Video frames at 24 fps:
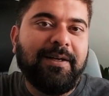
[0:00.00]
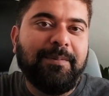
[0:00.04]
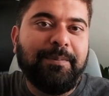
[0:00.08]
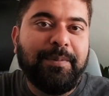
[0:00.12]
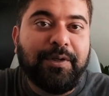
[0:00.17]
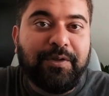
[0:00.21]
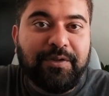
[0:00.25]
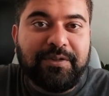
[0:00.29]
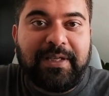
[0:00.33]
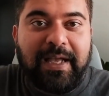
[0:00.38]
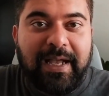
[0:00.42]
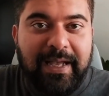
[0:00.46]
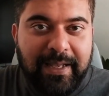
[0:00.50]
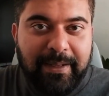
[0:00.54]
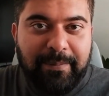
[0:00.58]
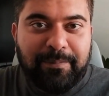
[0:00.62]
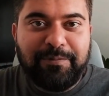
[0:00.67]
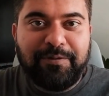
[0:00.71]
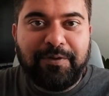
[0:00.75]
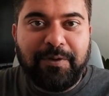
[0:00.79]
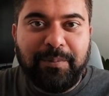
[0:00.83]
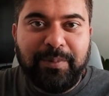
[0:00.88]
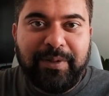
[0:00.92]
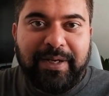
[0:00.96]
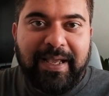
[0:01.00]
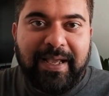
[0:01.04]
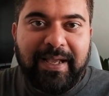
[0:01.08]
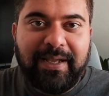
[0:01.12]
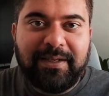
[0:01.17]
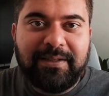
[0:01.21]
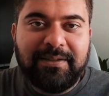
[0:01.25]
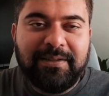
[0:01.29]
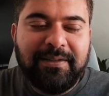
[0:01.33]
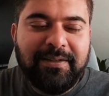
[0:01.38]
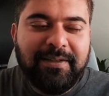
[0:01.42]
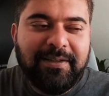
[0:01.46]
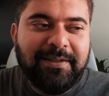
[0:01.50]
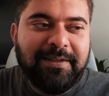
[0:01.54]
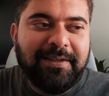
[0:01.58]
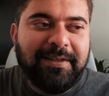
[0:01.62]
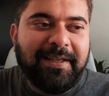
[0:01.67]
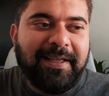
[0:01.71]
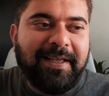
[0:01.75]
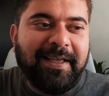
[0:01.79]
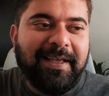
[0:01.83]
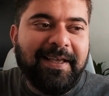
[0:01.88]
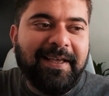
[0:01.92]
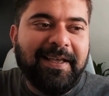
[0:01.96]
because I am from tech
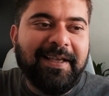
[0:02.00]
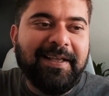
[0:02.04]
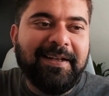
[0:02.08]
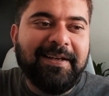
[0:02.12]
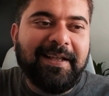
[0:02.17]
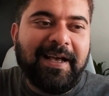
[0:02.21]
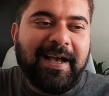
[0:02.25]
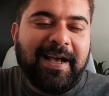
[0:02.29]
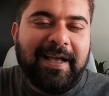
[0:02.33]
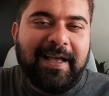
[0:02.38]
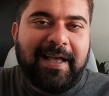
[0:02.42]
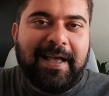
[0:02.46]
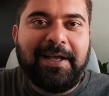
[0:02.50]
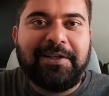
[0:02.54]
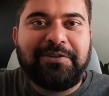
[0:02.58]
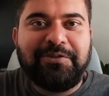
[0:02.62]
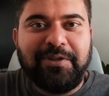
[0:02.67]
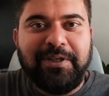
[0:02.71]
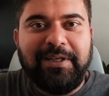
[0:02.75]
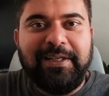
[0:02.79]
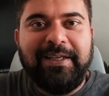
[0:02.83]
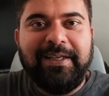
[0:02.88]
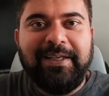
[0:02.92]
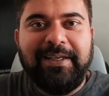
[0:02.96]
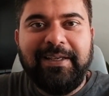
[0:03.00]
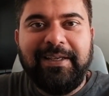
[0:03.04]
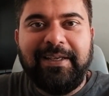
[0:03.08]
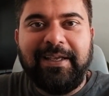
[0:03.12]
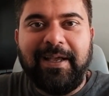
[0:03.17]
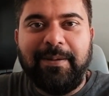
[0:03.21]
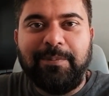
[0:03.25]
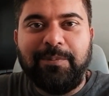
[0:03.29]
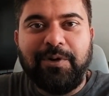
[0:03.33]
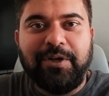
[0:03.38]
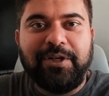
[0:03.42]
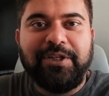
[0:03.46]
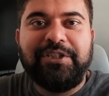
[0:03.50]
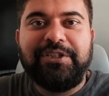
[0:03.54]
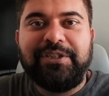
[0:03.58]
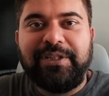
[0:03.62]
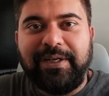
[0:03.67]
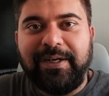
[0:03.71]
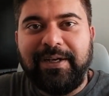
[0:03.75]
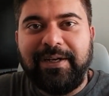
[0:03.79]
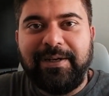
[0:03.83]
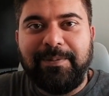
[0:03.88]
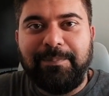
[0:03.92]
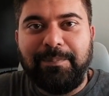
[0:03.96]
and I actually am going to
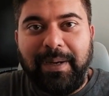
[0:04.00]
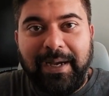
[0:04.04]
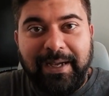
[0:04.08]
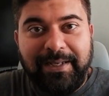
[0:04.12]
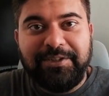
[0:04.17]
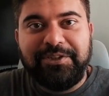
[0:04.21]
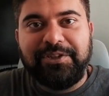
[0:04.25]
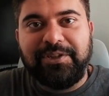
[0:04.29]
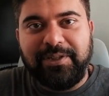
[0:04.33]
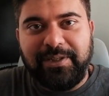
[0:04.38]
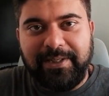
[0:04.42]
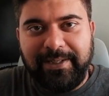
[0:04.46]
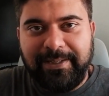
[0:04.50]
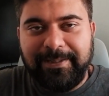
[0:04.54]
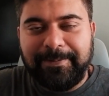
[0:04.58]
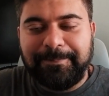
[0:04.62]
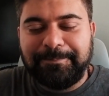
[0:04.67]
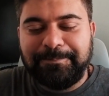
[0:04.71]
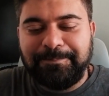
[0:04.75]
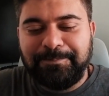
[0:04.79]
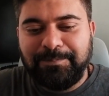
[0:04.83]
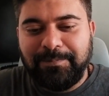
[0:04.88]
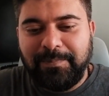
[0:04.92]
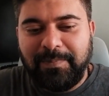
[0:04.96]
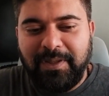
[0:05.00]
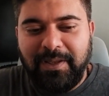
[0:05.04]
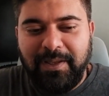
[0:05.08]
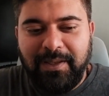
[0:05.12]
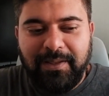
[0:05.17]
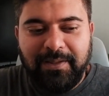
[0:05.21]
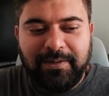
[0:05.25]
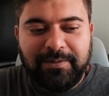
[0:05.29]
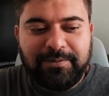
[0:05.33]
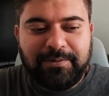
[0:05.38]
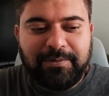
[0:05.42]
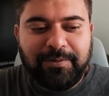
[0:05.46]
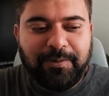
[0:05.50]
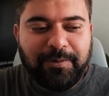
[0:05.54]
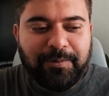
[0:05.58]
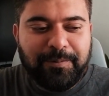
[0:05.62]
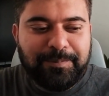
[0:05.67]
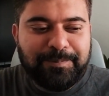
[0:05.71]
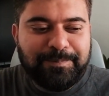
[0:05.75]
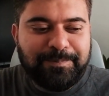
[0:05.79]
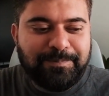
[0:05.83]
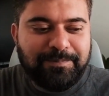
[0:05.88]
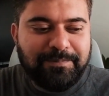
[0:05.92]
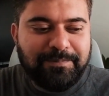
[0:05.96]
share my journey. So,